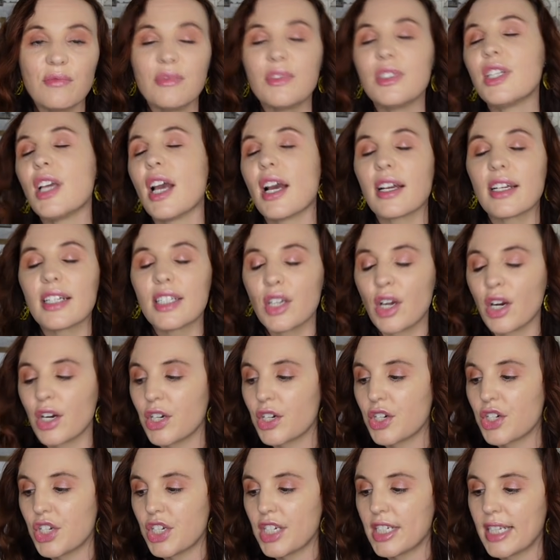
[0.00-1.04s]
youngest
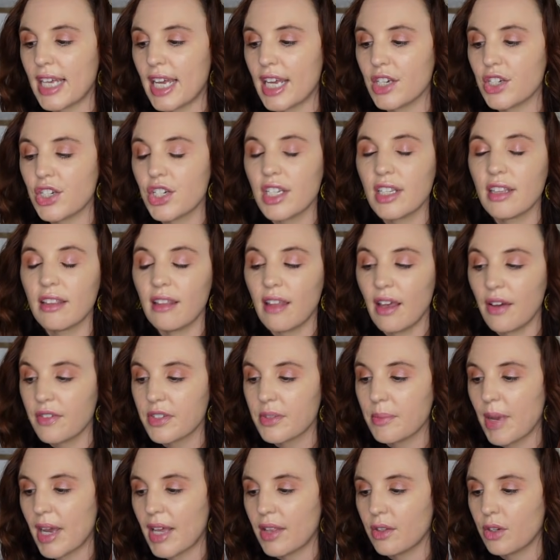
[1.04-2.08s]
daughter, she's eight, she
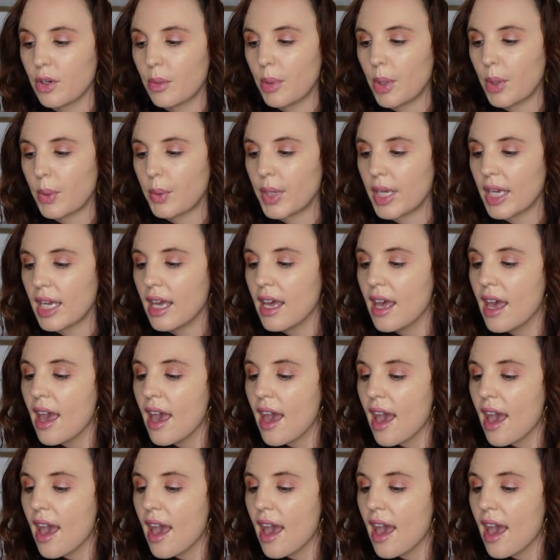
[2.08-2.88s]
loves My Little Pony.